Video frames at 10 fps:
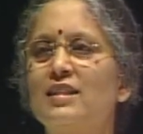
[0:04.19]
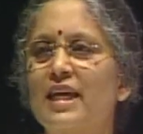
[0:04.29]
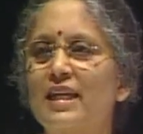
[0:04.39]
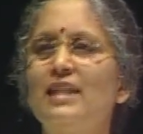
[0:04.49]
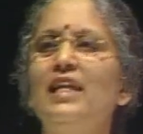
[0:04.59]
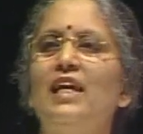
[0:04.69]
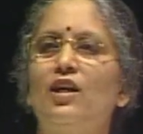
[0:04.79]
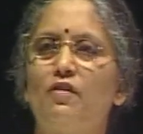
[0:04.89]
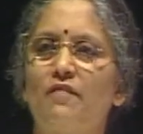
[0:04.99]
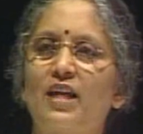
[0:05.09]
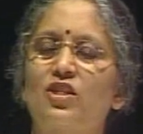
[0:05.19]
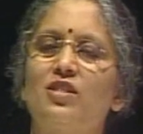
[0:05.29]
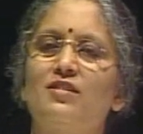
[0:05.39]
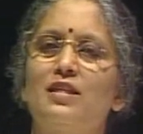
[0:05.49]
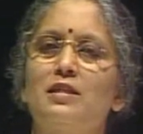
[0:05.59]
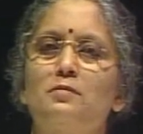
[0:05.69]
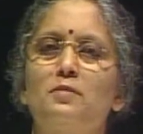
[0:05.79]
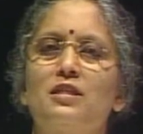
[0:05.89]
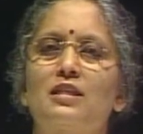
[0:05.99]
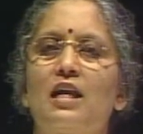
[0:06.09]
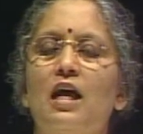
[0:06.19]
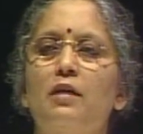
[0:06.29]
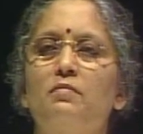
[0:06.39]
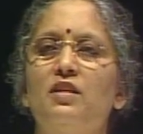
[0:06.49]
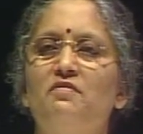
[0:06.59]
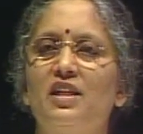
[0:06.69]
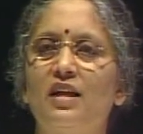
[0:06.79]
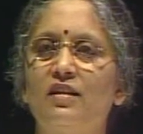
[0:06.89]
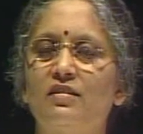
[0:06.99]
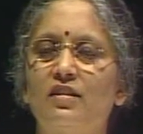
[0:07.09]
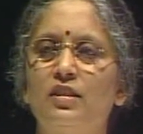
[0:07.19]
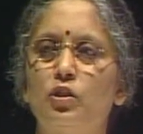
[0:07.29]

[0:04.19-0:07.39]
technique of action that is prescribed in Vedanta,